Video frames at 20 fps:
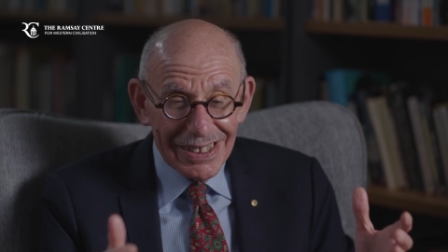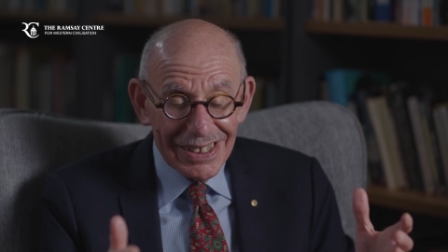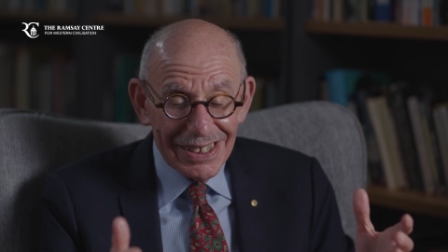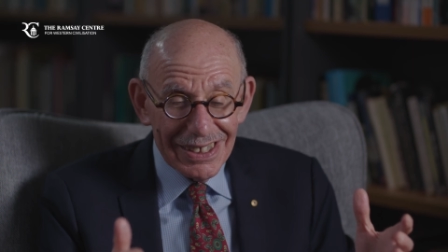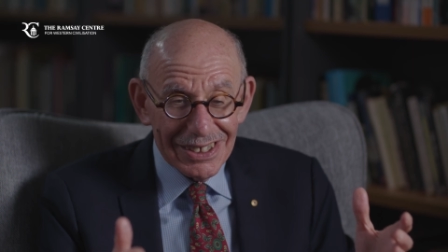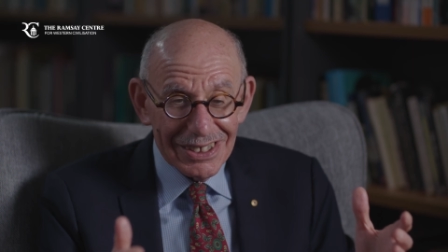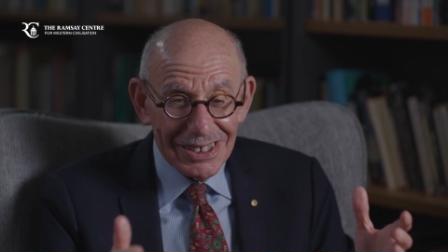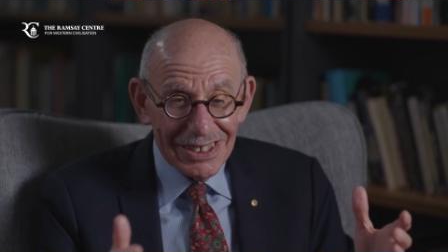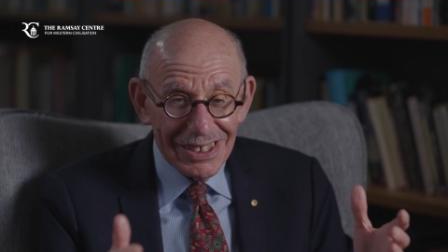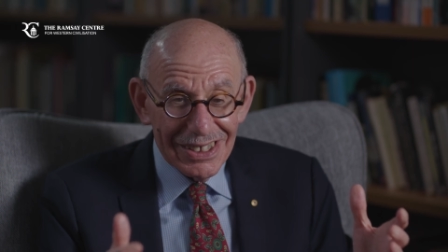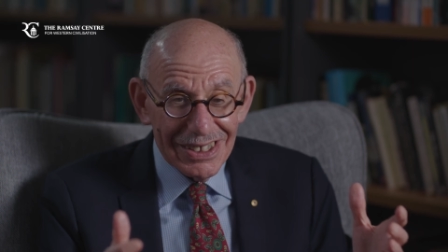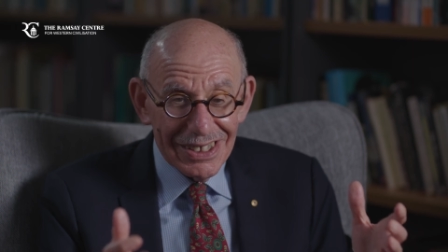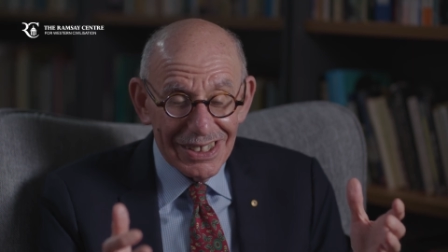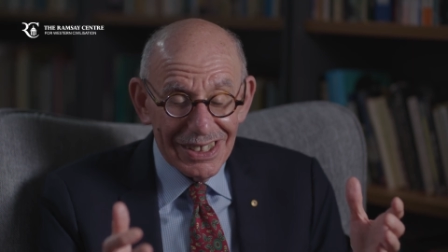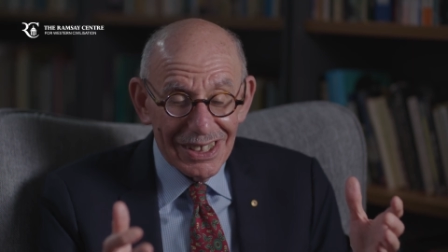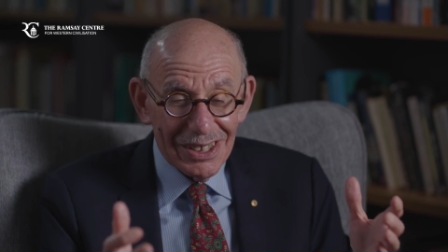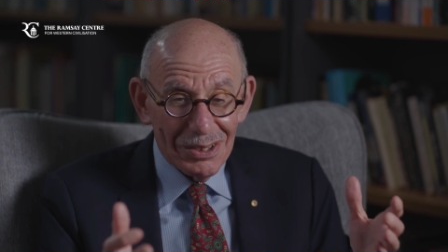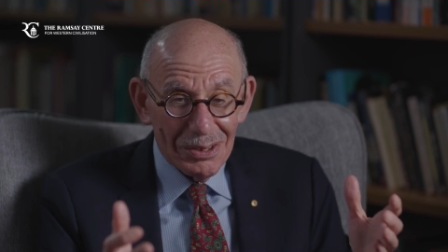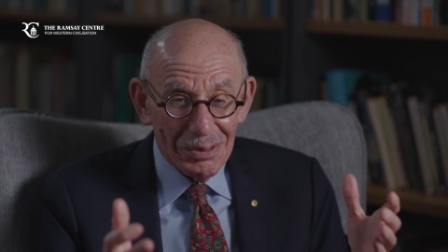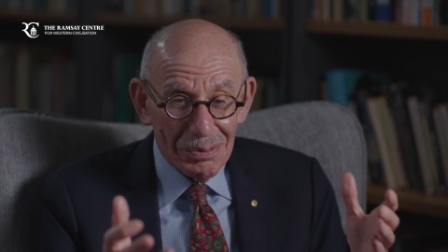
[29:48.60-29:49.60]
there's
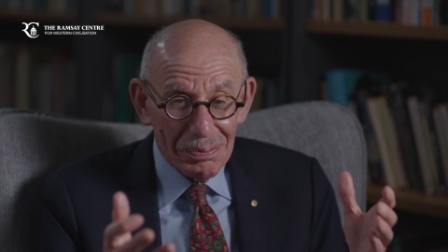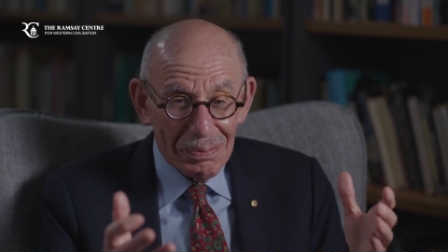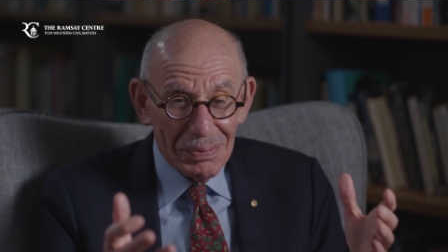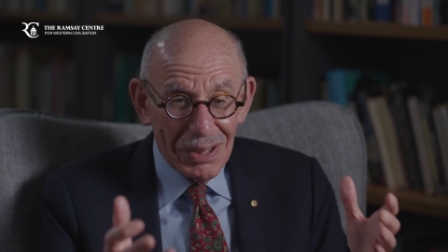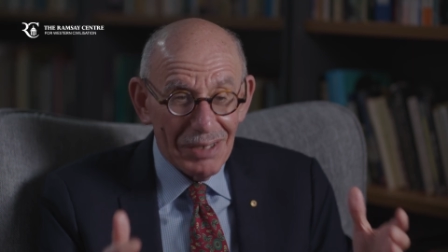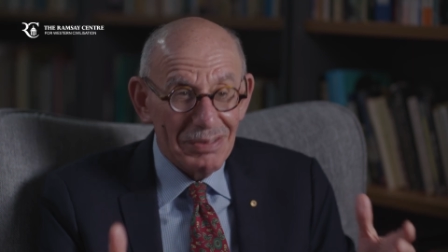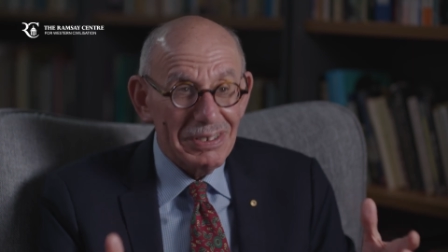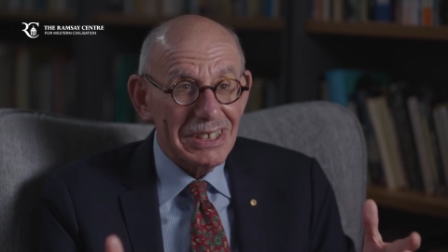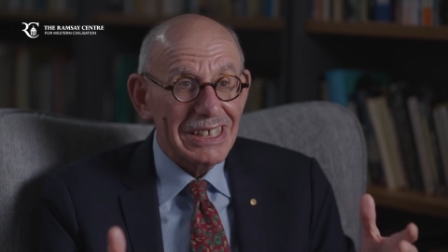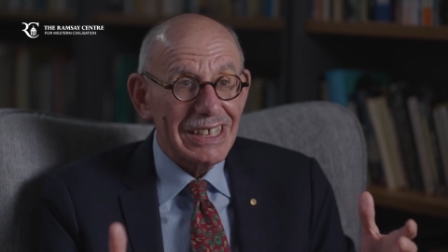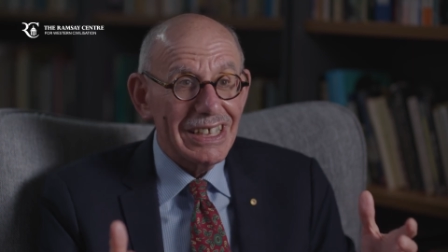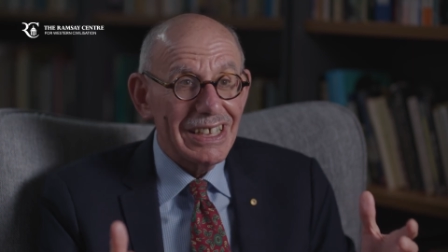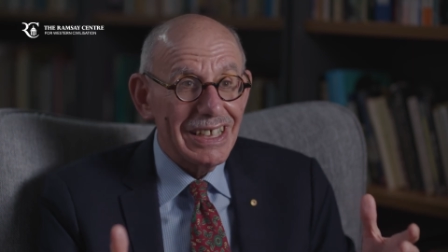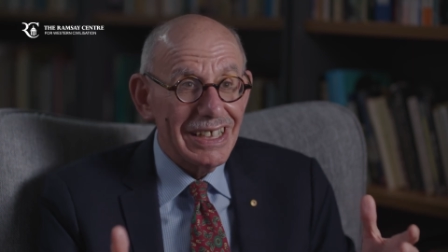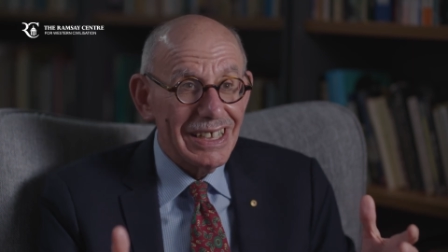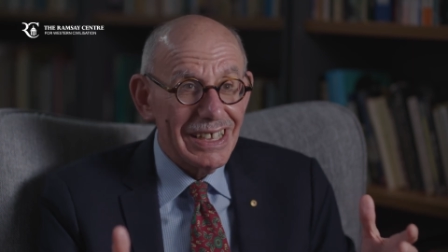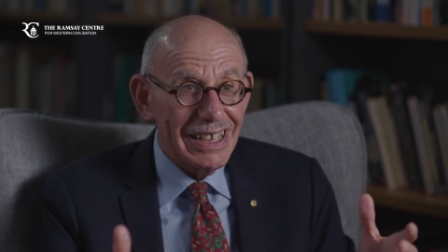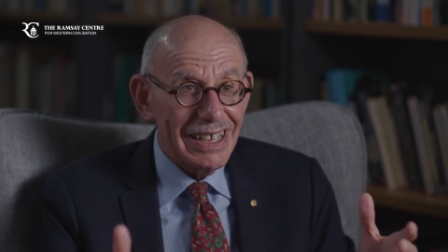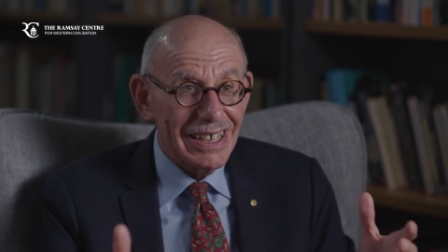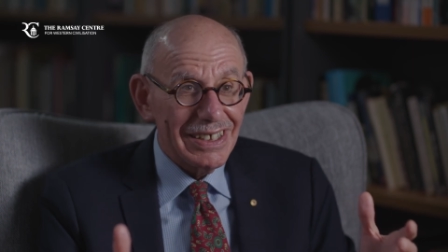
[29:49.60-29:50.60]
no
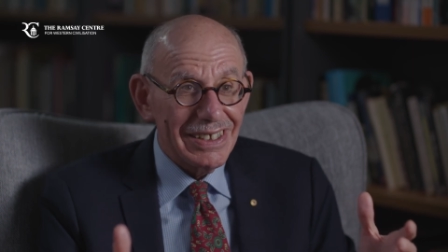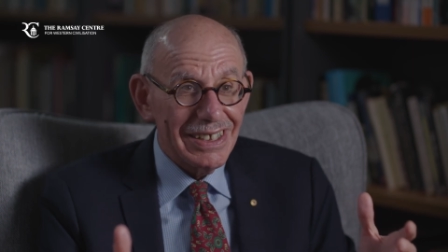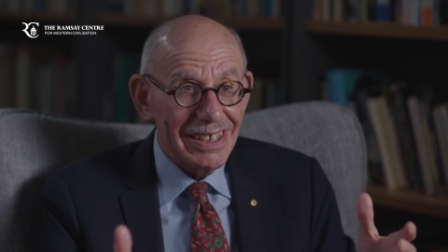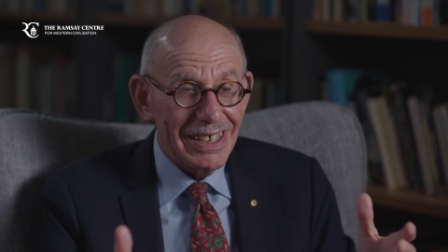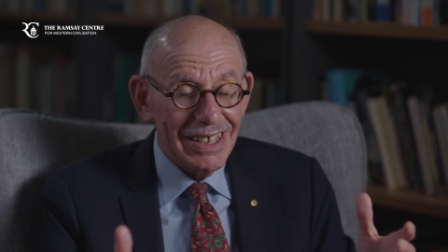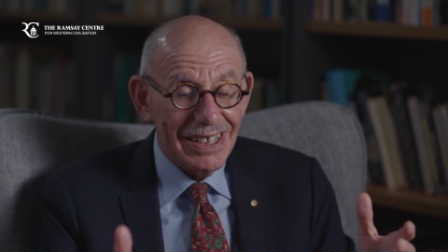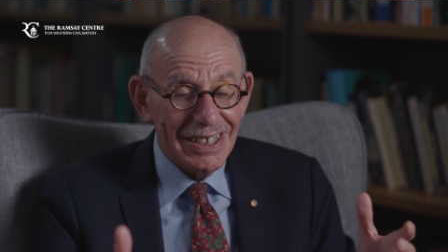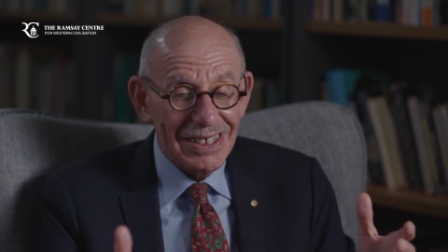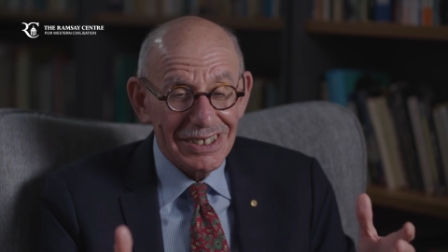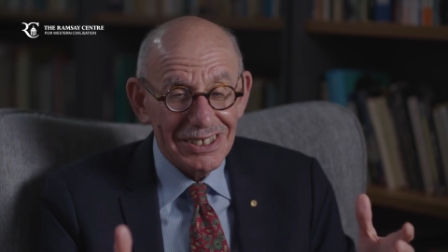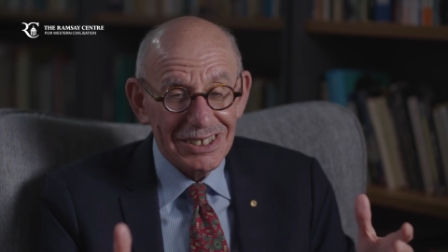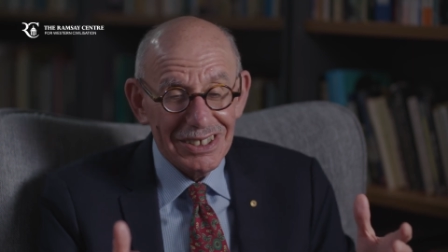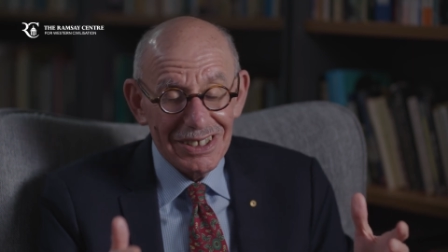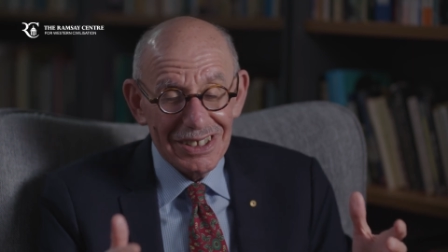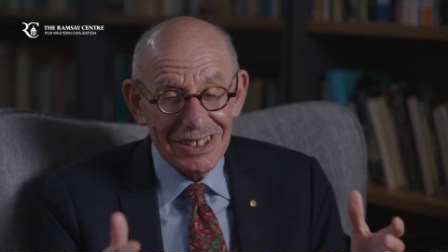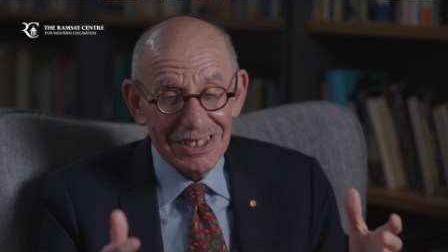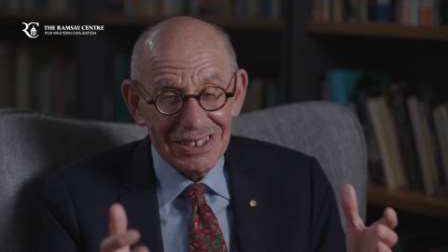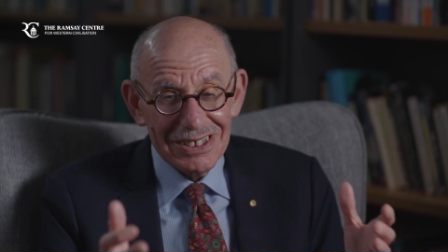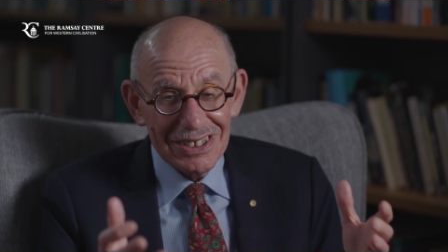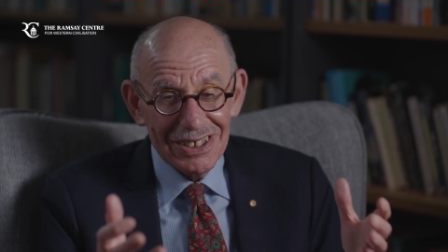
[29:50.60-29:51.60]
poverty out there. It's
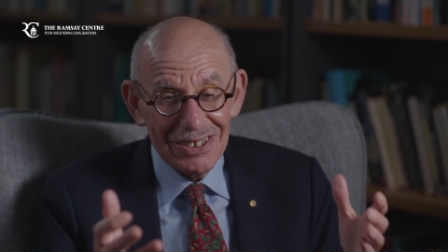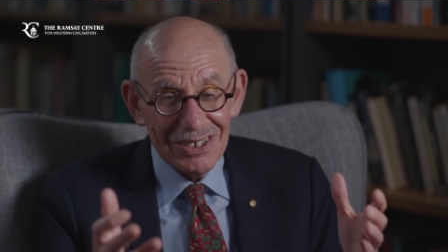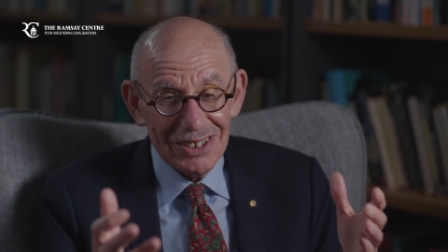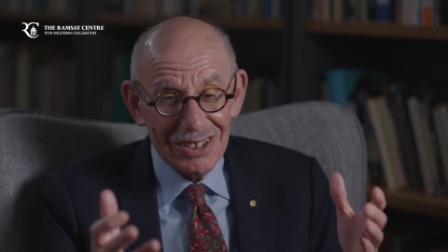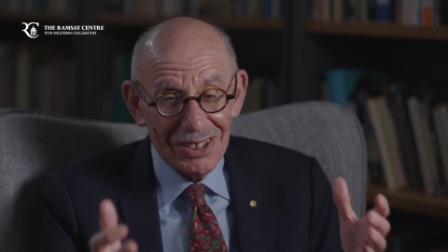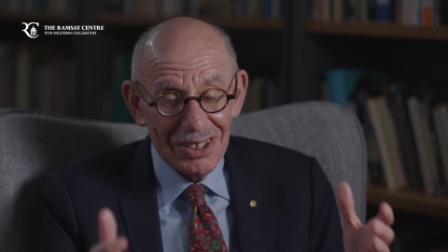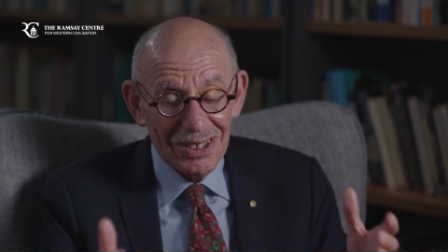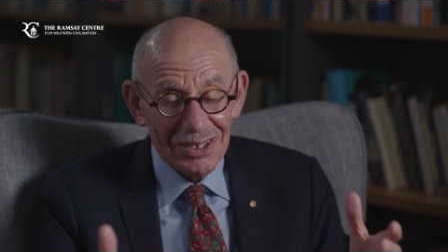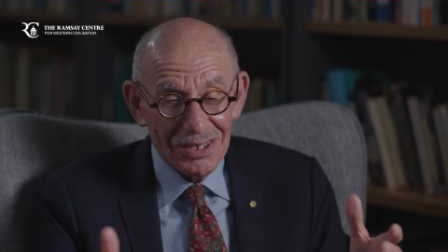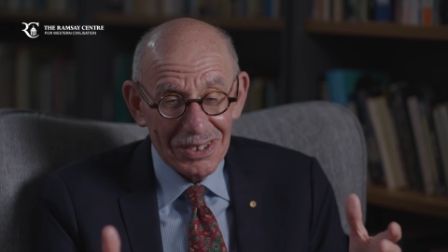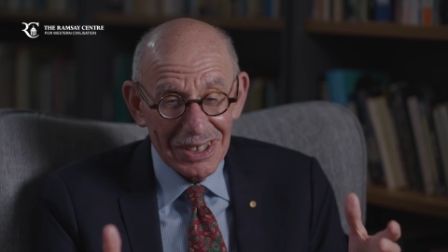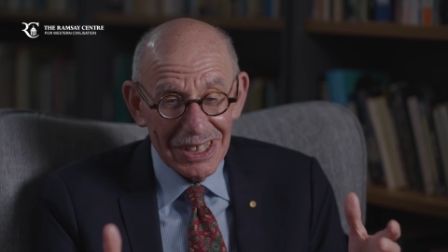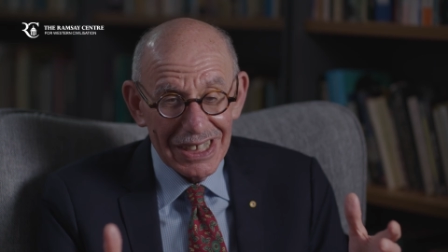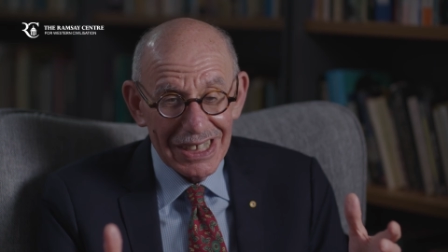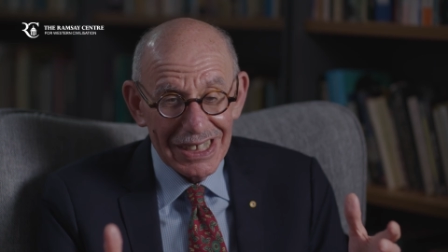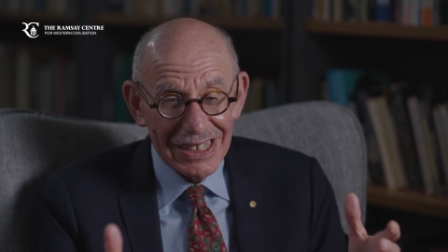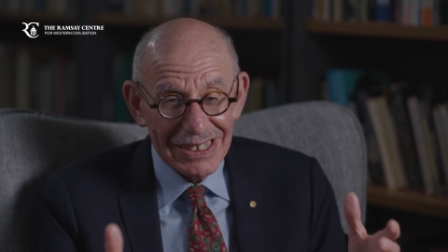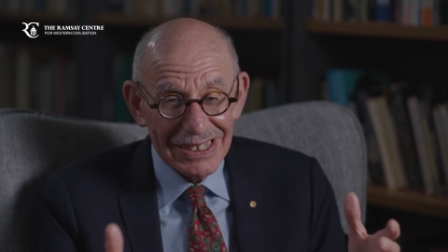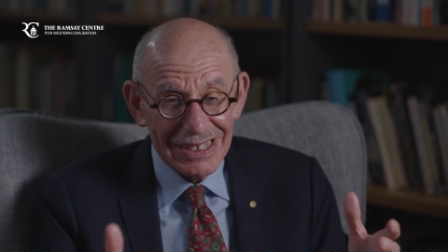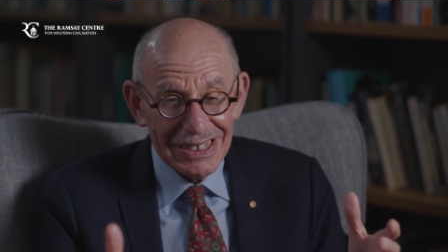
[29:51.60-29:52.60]
on the
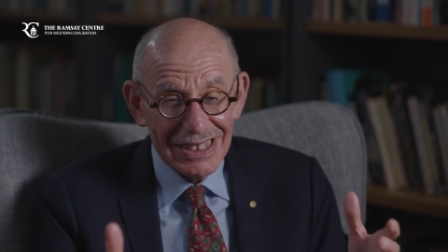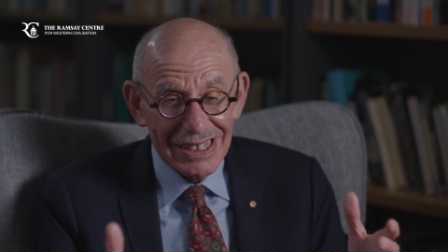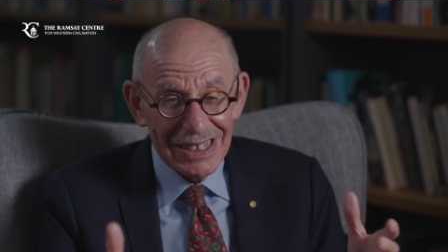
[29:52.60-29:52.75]
contrary.